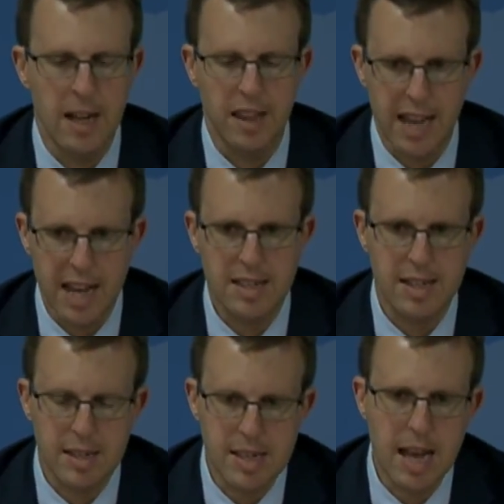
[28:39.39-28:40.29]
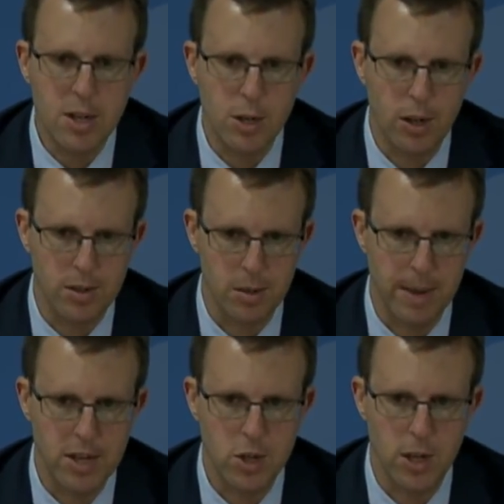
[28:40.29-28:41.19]
The ISTC, I should also
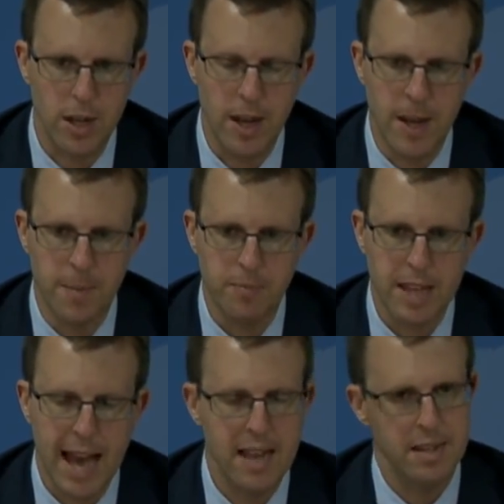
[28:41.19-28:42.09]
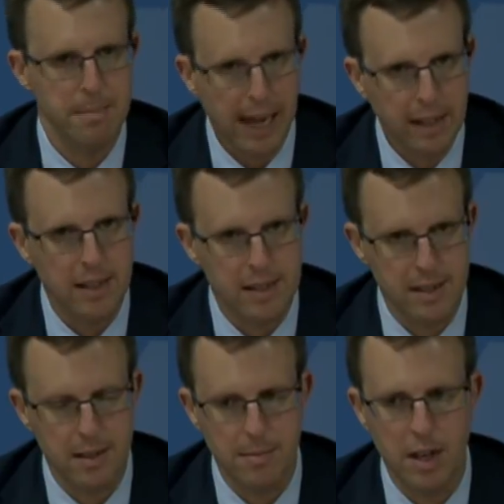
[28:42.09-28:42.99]
mention, has a
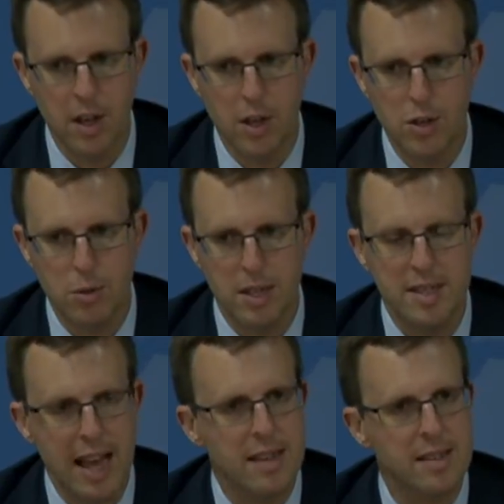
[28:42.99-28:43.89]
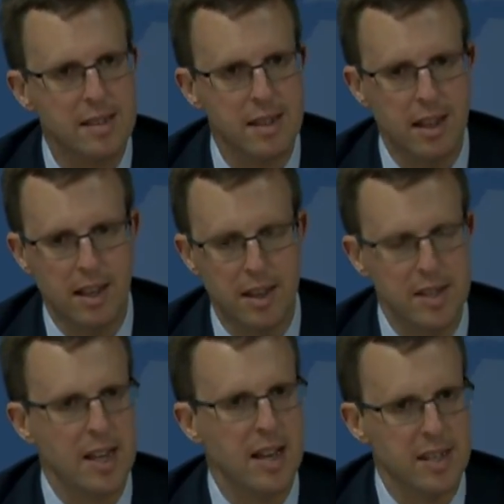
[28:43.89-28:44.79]
mechanism to assess the
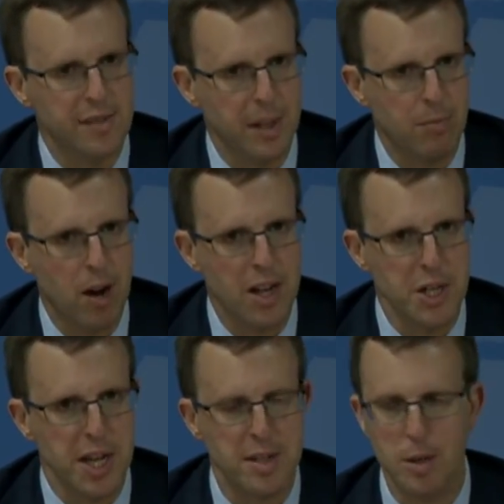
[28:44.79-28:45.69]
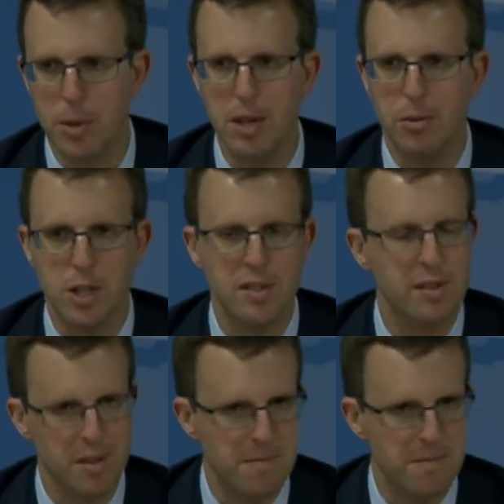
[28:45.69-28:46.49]
scientific project. So we don't just